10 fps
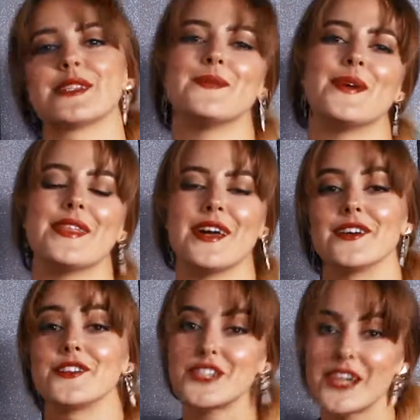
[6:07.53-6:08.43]
someone
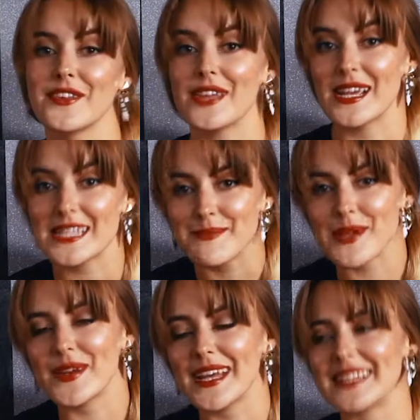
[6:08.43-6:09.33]
there to share the
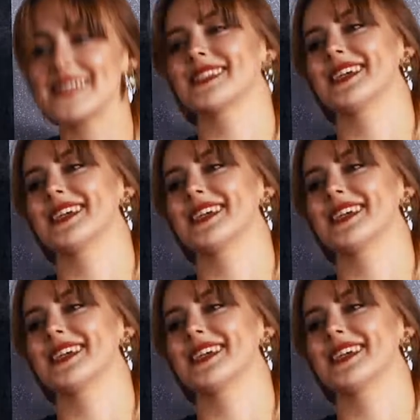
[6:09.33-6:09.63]
experience.